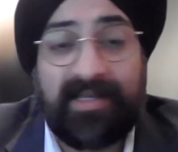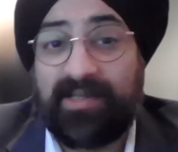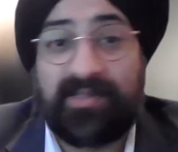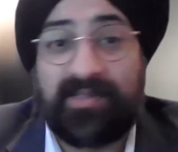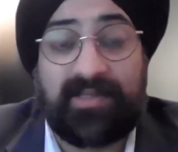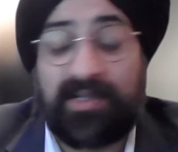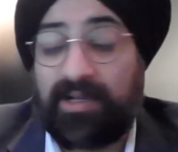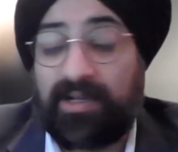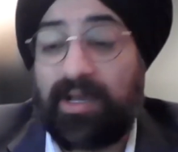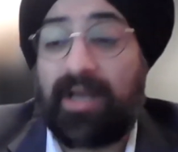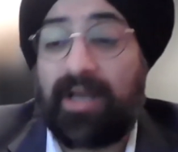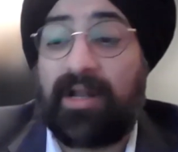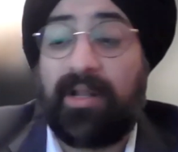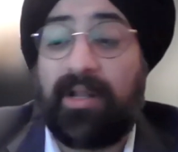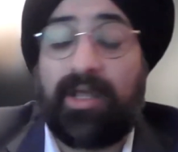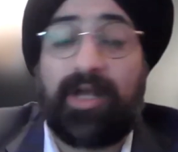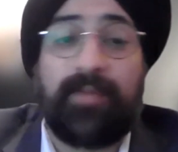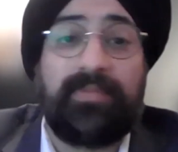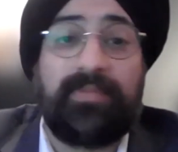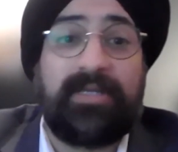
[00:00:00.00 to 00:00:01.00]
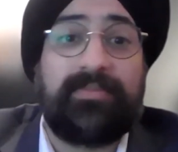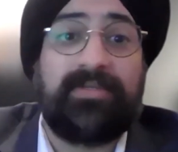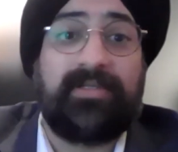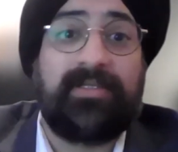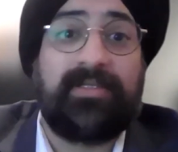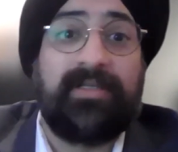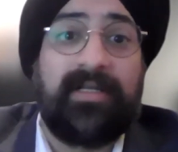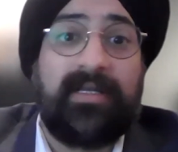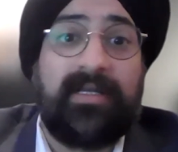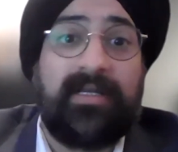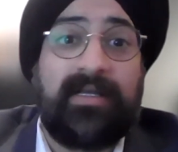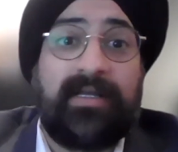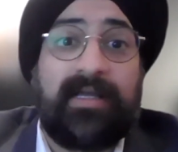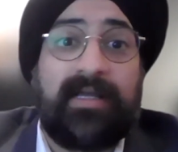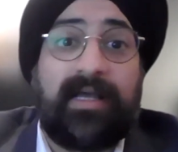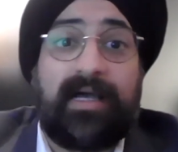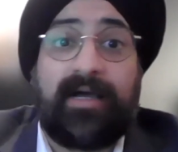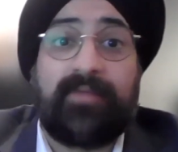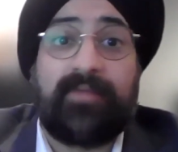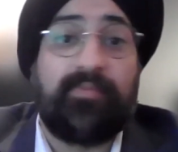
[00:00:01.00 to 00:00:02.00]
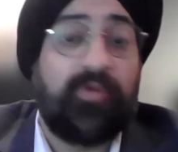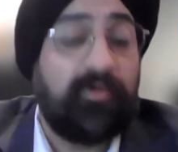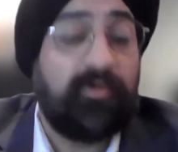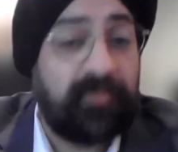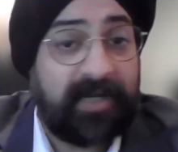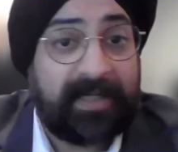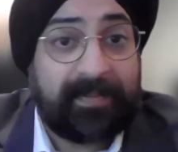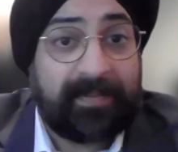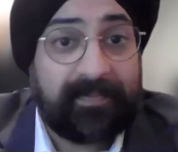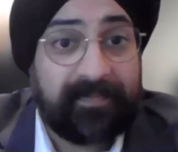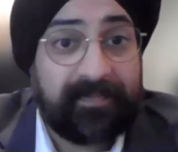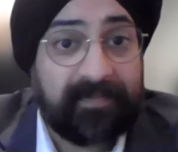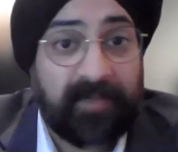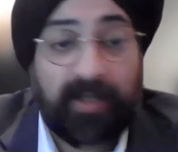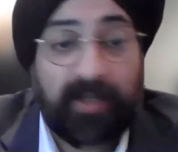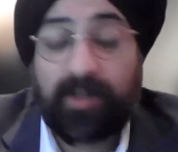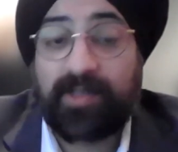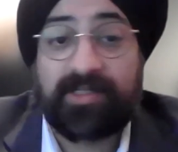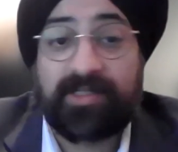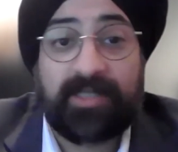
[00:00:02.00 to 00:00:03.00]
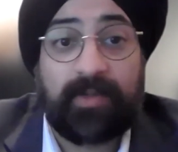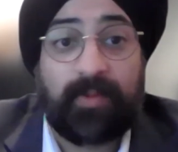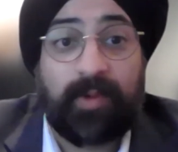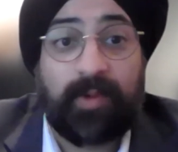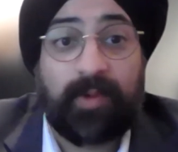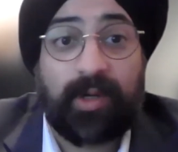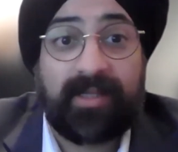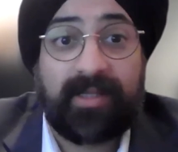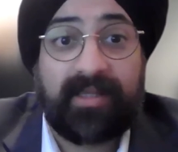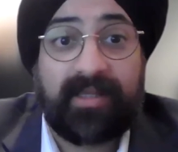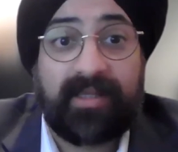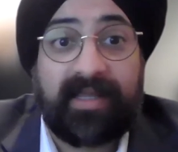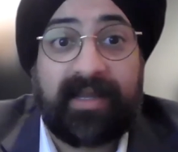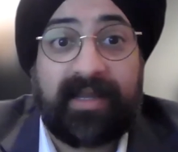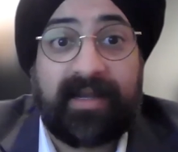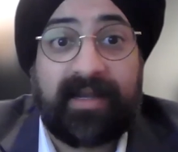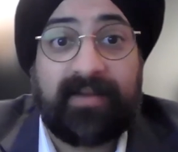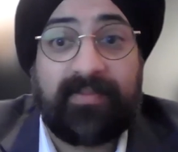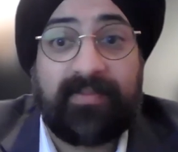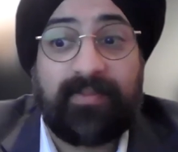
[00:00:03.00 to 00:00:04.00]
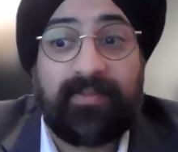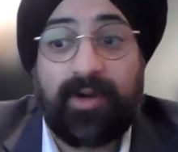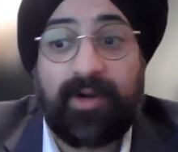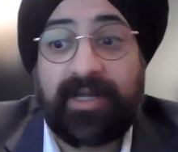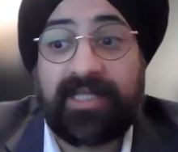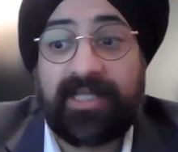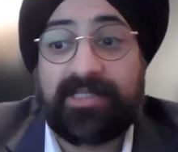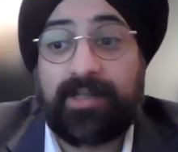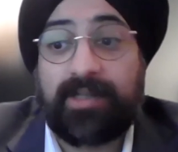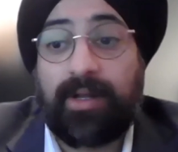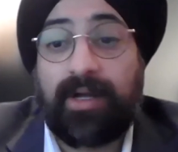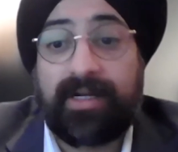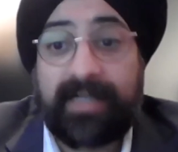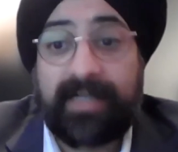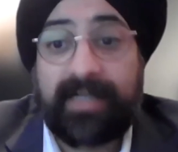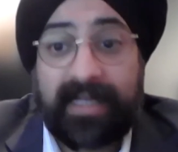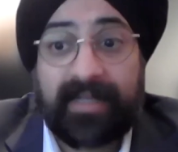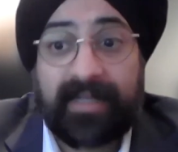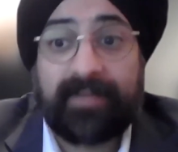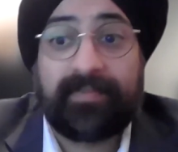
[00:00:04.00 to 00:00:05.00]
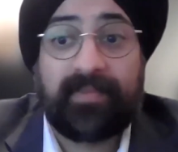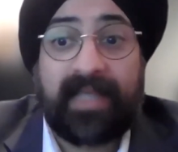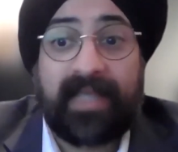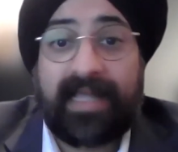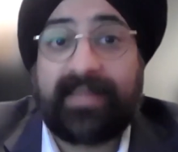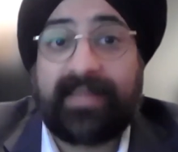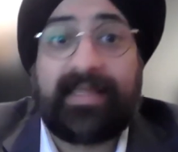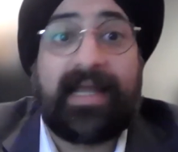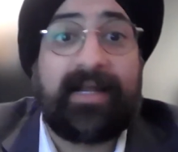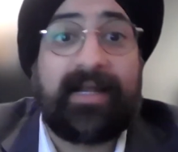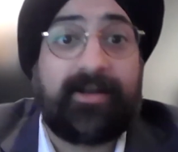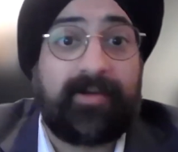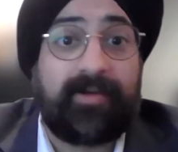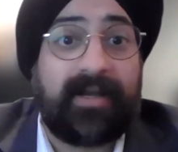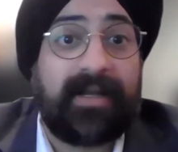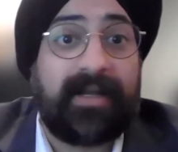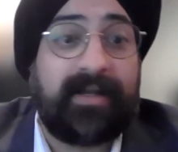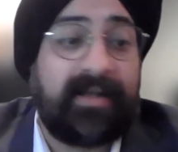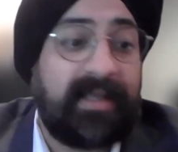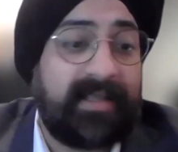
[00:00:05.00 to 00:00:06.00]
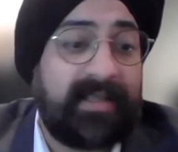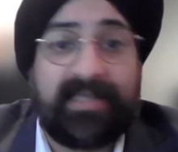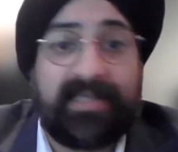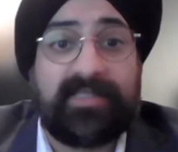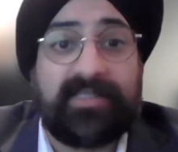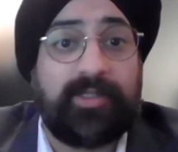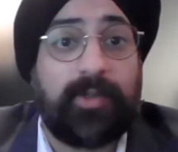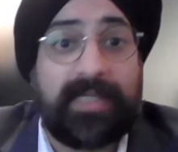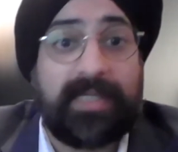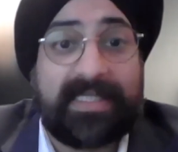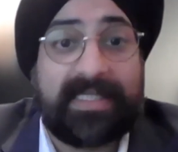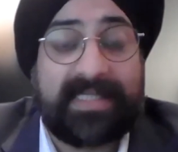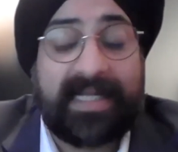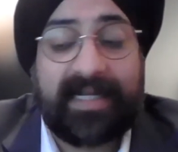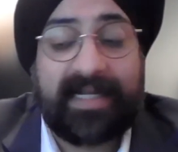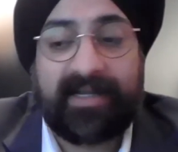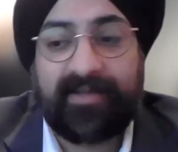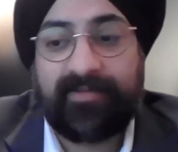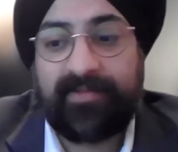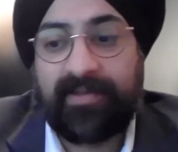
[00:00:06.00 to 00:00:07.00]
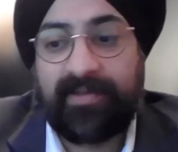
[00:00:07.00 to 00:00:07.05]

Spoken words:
So not a lot of people are moving because they want their mortgage locked in at that rate, and there's no incentive.